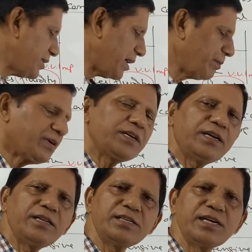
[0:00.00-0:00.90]
are present
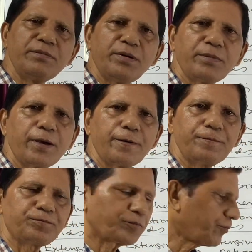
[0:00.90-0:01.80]
in the cell membrane.
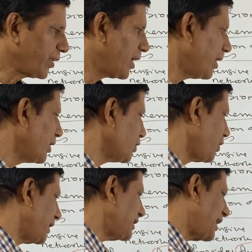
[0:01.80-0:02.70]
So
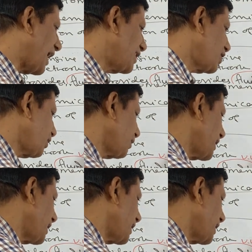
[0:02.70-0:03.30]
in addition to the